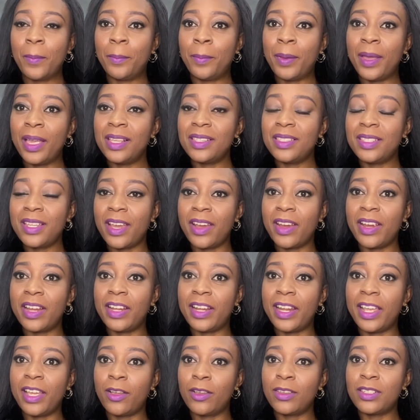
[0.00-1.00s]
based here
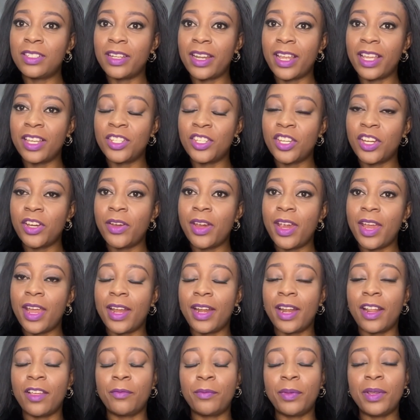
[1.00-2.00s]
in Lagos, Nigeria
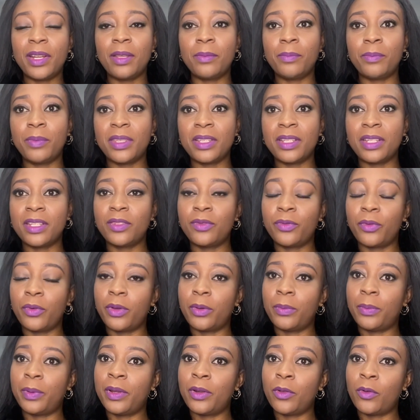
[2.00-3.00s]
and I've been in business
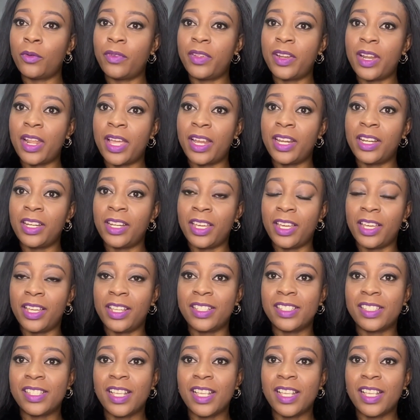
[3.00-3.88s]
for a bit over 9 years.